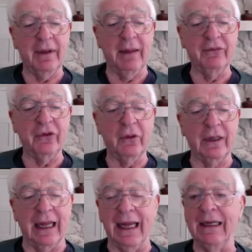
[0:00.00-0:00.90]
I'm so
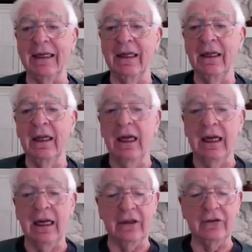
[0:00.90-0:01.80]
glad,
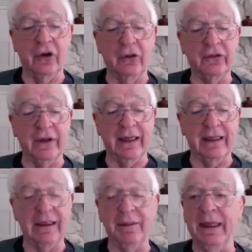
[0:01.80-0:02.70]
as Joe said
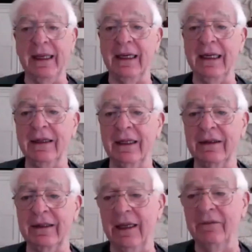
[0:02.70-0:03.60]
at the beginning,
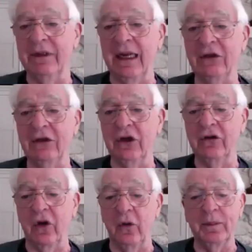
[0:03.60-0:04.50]
that the invitation
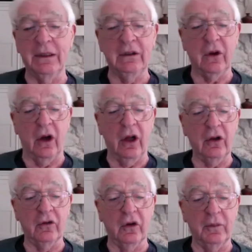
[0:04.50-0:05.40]
is open to all
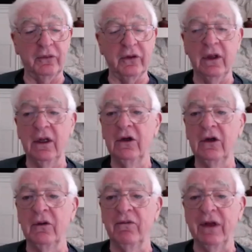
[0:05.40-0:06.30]
groups
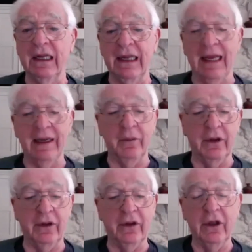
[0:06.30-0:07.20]
to affiliate
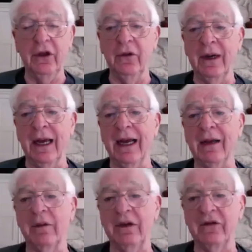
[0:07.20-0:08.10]
with UNAC.
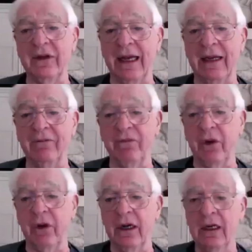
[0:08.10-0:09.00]
We stand
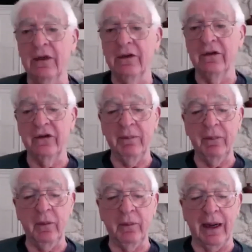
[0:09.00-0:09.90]
for the
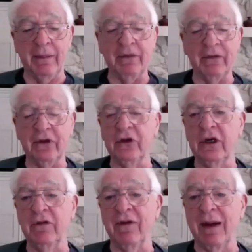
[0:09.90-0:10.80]
simple
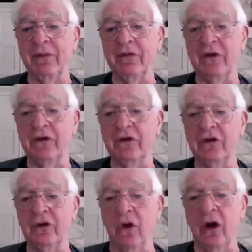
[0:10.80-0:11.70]
proposition of
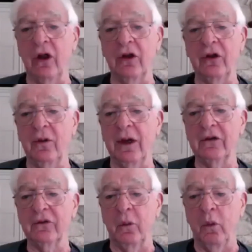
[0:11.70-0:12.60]
opposition to all
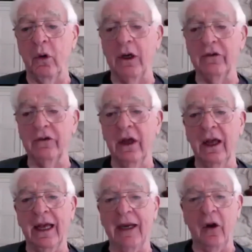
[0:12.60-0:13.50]
U.S. wars
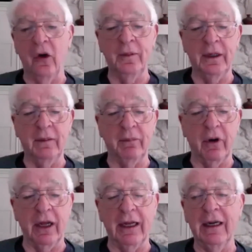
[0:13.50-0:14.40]
at home and
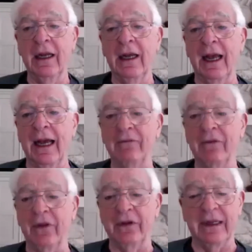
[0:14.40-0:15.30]
abroad, and for the